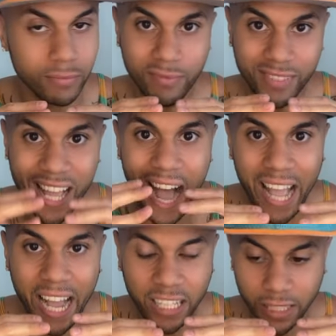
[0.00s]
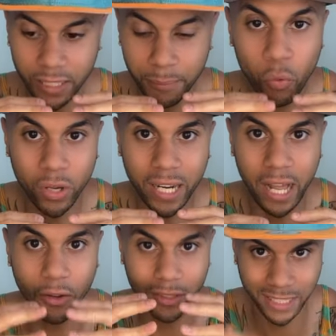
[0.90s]
I actually pointed
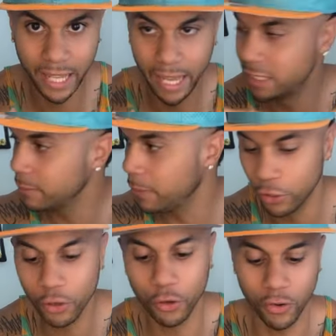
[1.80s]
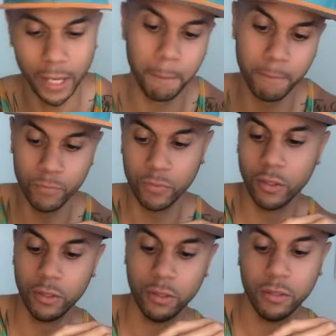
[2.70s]
out today to my girl, right?
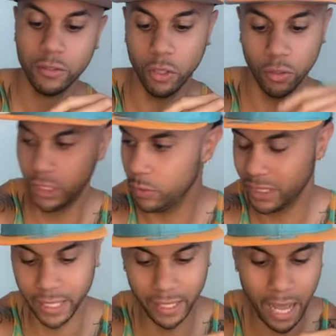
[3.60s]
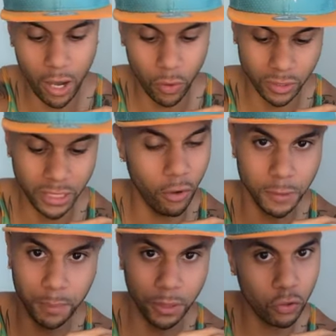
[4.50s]
So she was heading out. She always
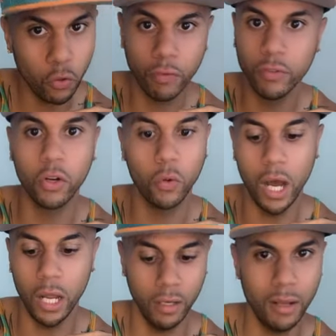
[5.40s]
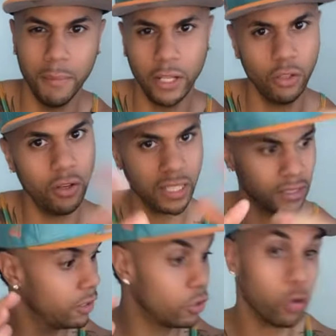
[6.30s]
puts chlorophyll in her water. I'm like, you know, that's
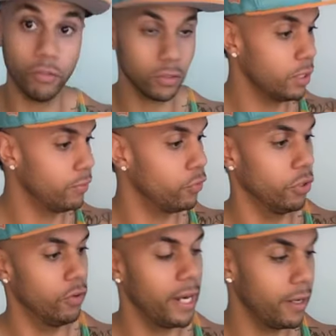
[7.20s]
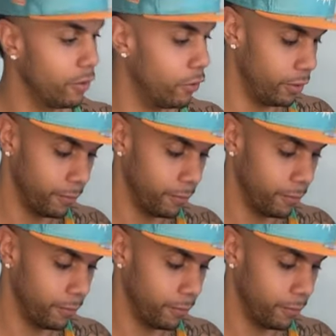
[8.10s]
good. Chlorophyll's good for you, right? Hold on.